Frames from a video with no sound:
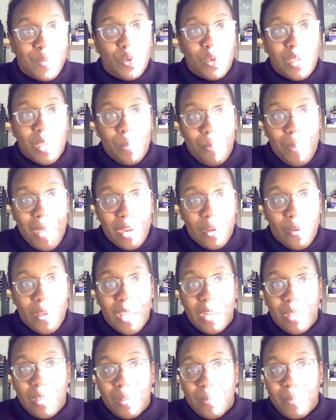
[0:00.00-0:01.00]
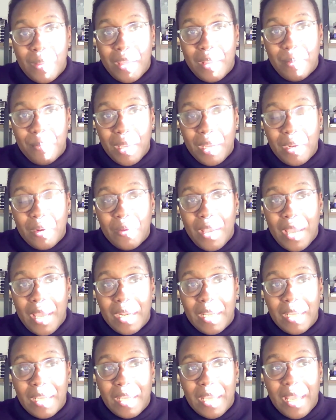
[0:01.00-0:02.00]
you'll get better at it and better
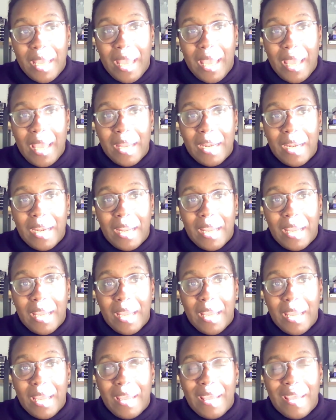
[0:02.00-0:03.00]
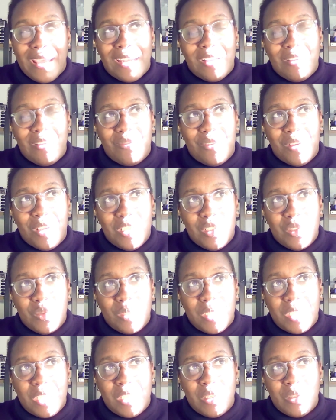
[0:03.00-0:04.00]
at it. And
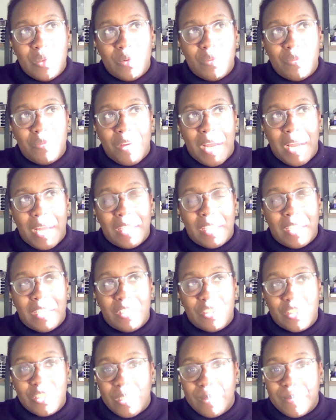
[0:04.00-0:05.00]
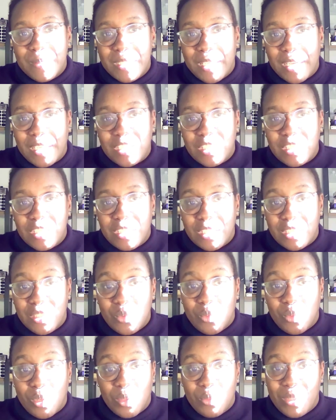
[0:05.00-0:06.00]
eventually you'll find that there's some sections that
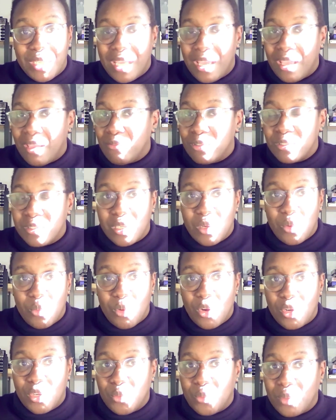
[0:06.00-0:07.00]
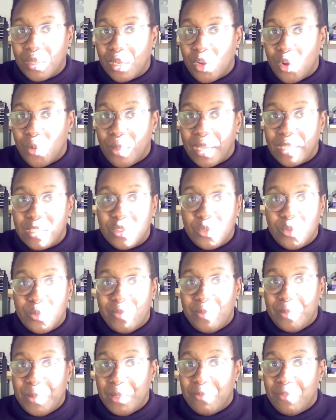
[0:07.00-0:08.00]
you want to read every single word and you want to go back to,
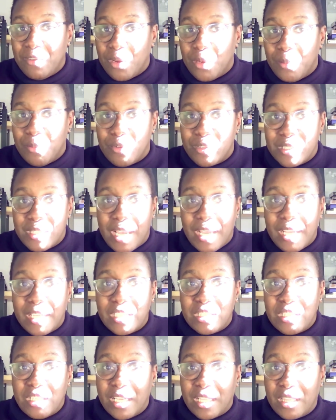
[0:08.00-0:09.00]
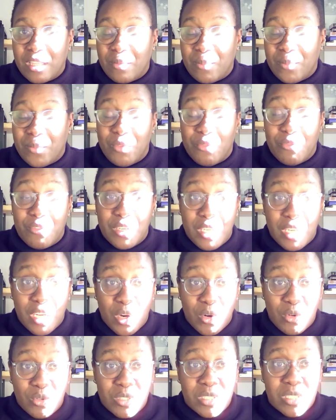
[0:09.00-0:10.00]
be very precise, look at the
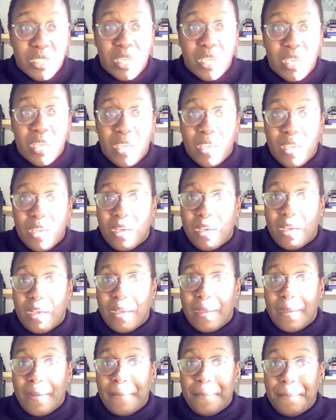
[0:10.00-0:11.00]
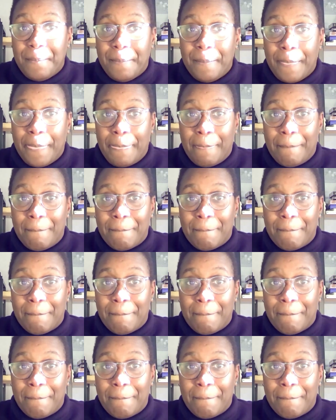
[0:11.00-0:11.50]
footnotes, um,